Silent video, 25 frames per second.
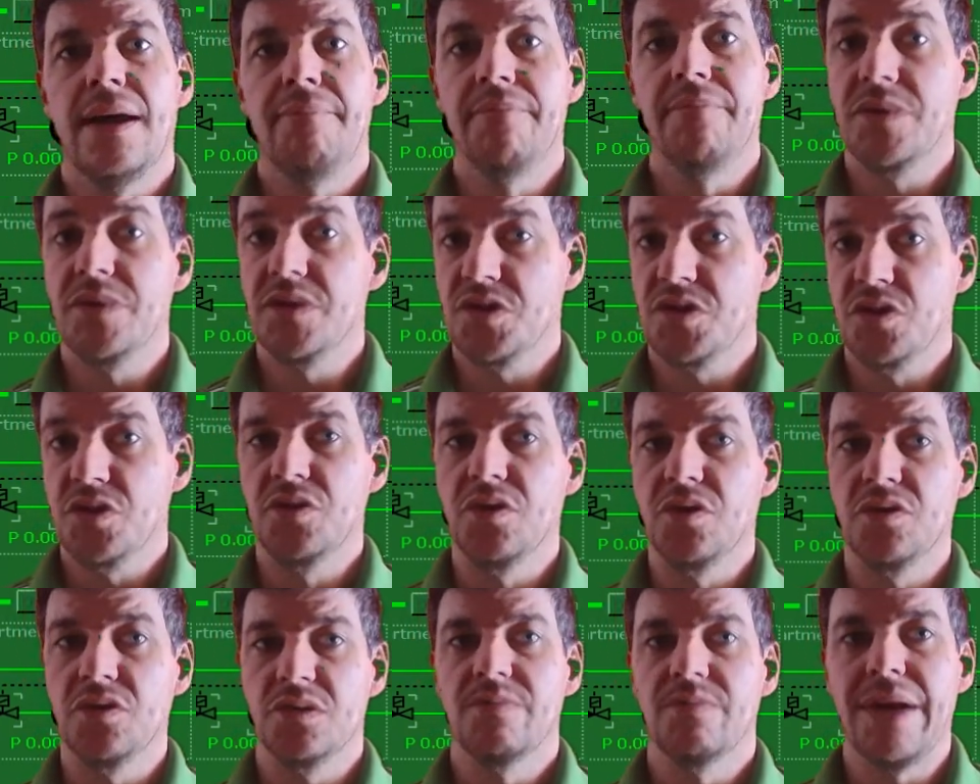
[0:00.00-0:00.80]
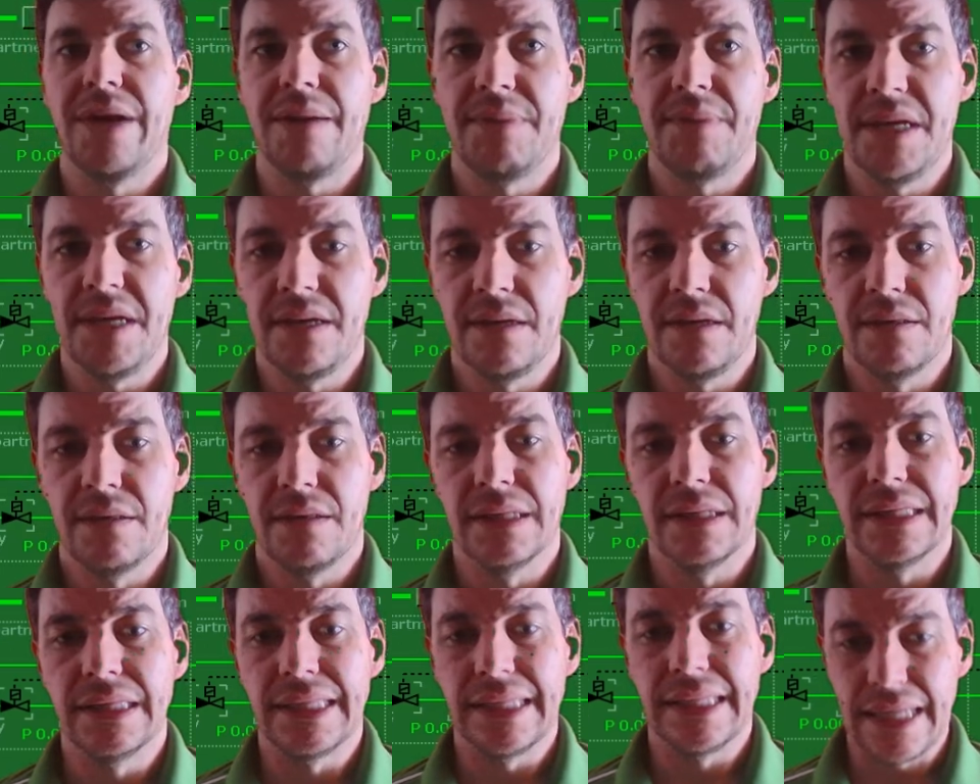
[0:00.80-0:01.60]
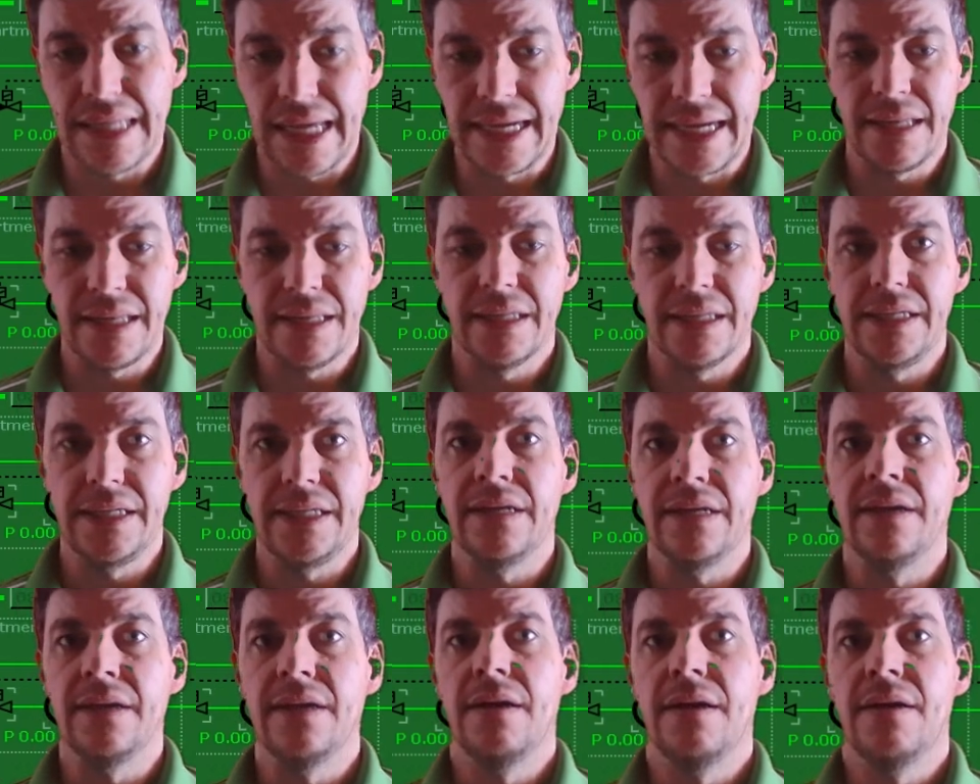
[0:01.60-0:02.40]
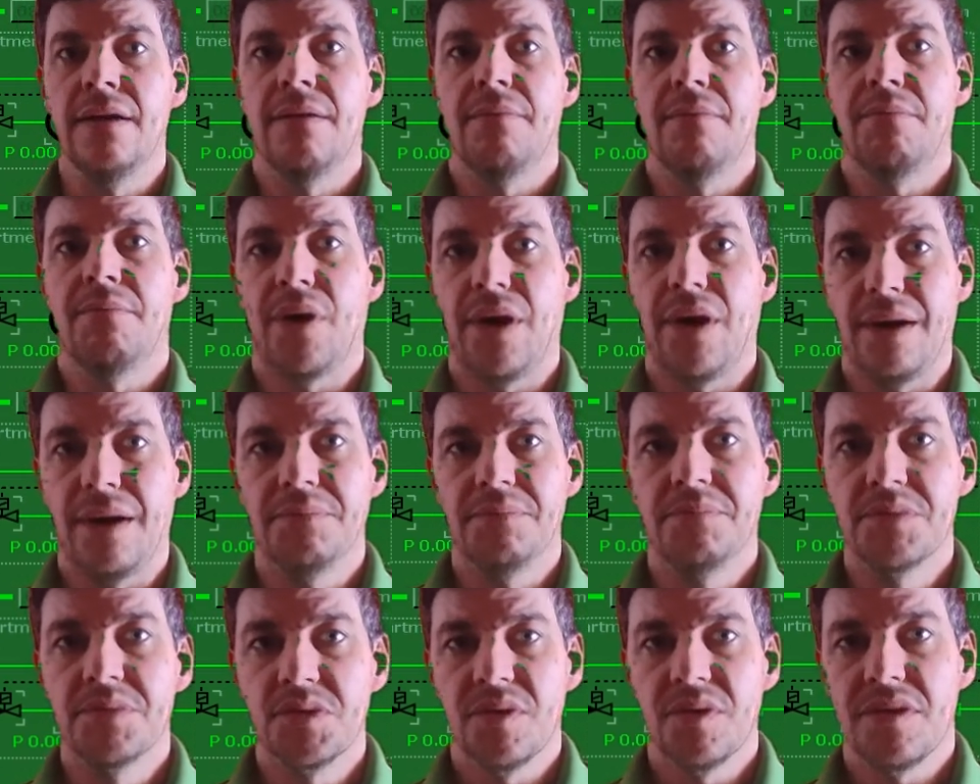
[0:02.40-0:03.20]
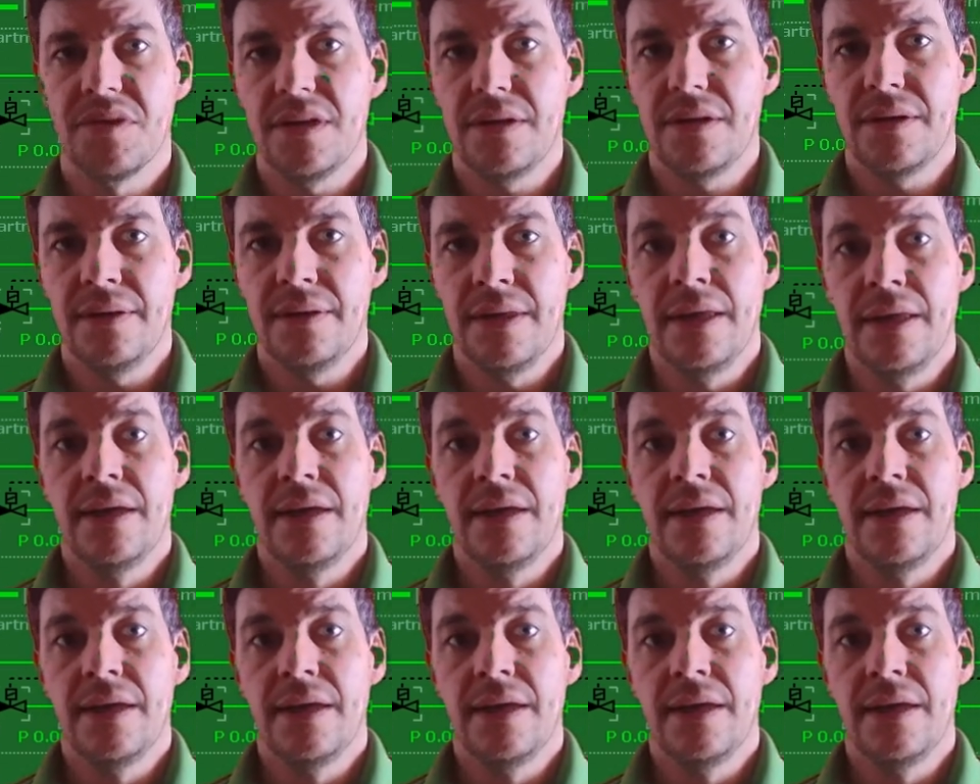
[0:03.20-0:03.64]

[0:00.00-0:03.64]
So those may be likely problems with it.